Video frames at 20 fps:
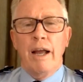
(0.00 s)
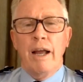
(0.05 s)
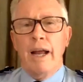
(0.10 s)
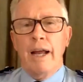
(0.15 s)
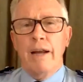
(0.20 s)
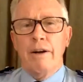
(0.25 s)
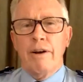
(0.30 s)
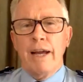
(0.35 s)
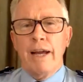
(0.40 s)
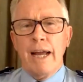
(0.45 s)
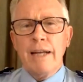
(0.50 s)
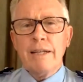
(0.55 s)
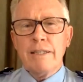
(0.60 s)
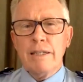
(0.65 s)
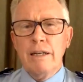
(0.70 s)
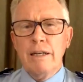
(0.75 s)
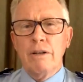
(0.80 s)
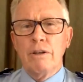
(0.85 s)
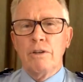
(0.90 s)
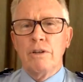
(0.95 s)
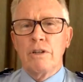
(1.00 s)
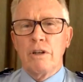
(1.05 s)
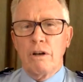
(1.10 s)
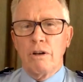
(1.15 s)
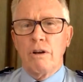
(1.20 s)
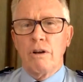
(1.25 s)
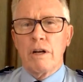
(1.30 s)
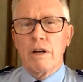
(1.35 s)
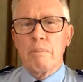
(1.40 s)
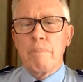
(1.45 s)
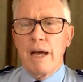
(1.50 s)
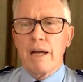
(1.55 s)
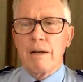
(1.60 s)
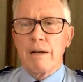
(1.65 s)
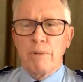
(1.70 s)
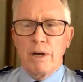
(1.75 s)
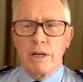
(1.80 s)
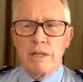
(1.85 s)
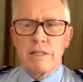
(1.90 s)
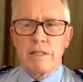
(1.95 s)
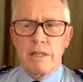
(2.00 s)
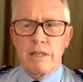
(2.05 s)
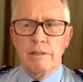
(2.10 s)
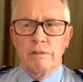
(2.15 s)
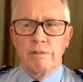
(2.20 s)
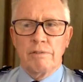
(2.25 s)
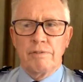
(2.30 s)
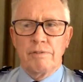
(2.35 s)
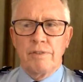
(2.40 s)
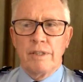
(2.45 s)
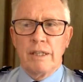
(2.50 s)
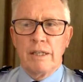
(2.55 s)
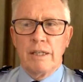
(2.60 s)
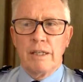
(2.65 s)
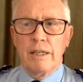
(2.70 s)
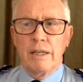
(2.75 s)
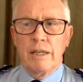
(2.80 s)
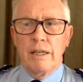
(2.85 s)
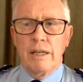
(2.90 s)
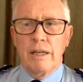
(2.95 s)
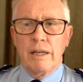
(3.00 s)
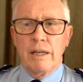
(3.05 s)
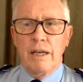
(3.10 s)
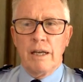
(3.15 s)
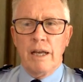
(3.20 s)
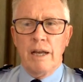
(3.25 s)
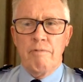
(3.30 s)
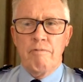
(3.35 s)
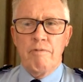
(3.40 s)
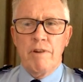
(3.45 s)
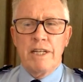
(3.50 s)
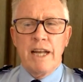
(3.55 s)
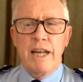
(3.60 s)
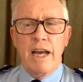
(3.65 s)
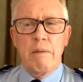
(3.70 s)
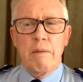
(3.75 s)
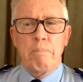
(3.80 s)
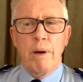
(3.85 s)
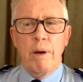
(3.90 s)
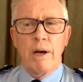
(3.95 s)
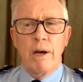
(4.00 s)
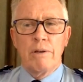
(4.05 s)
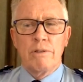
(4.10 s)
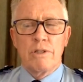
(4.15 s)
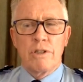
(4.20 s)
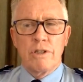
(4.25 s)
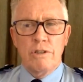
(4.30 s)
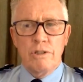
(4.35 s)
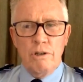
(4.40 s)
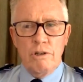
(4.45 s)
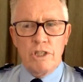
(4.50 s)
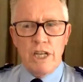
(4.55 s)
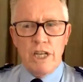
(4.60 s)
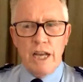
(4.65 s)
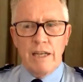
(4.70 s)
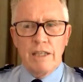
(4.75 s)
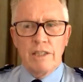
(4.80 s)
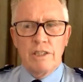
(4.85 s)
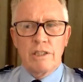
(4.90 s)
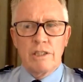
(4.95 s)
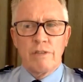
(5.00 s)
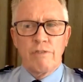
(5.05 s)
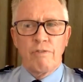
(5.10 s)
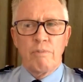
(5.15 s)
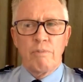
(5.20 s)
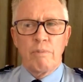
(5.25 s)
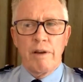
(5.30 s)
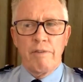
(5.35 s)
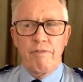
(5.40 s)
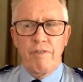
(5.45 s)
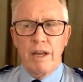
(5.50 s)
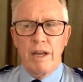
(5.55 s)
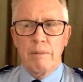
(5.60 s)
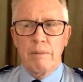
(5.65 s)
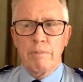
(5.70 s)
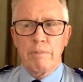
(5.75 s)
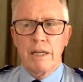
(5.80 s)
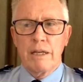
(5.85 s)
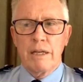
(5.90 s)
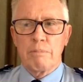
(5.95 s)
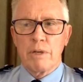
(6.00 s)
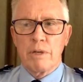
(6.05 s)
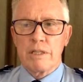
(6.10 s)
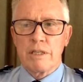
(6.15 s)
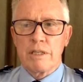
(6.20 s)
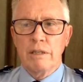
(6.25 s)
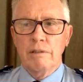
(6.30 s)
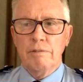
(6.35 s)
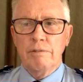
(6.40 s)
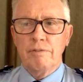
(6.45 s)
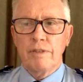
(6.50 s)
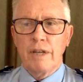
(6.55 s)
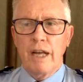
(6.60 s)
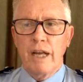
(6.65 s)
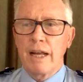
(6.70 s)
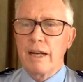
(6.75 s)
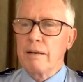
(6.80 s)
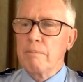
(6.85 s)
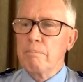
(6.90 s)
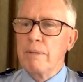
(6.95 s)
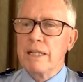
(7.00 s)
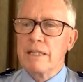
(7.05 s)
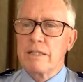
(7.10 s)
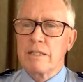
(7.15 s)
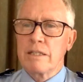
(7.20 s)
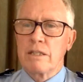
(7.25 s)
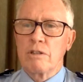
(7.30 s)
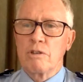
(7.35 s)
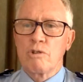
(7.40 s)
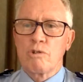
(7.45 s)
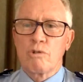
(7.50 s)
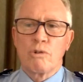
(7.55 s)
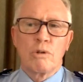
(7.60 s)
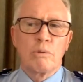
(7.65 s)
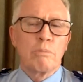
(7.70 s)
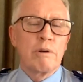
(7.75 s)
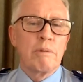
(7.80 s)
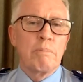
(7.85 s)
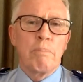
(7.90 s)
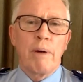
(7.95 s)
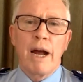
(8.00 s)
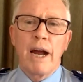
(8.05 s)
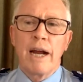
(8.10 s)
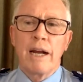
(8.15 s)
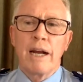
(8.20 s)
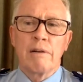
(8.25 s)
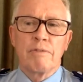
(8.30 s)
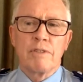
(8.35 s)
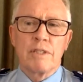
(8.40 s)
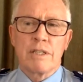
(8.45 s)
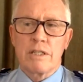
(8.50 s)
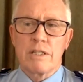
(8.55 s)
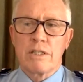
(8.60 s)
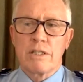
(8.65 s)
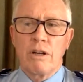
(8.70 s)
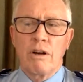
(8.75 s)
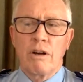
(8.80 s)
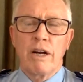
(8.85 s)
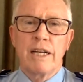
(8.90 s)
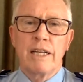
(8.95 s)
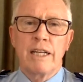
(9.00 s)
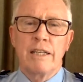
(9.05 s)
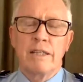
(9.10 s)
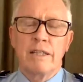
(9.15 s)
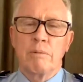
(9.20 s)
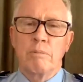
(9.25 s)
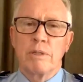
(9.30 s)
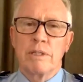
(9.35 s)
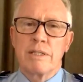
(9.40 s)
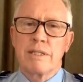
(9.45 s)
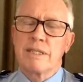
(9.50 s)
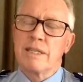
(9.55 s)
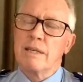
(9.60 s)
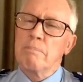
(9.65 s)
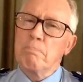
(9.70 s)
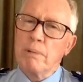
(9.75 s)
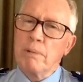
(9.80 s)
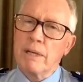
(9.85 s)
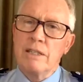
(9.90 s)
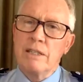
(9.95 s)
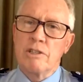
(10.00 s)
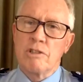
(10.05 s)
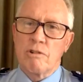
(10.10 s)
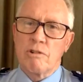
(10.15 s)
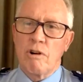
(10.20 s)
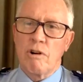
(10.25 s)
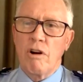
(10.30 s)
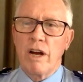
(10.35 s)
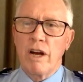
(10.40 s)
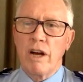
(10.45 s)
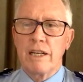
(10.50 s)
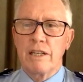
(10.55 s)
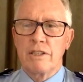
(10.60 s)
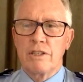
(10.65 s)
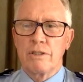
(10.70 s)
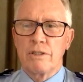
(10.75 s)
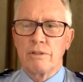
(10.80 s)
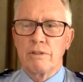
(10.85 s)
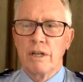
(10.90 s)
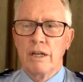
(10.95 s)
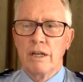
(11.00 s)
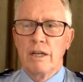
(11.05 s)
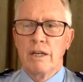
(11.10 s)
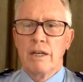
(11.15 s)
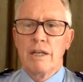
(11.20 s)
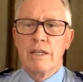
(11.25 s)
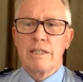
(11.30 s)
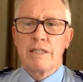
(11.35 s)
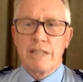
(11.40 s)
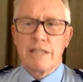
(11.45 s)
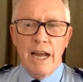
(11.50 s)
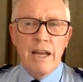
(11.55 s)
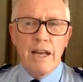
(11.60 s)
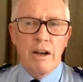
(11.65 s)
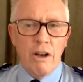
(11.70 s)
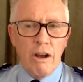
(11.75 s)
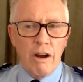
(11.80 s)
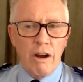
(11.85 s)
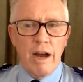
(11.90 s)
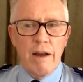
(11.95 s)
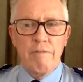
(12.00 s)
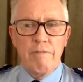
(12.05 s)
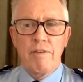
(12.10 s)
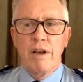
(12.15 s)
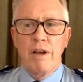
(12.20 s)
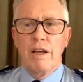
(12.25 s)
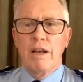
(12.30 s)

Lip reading: and I actually learned a lot about myself. Every day posed new challenges for my family and myself, and amidst the trauma and pain of a society that was simply trying to stay alive,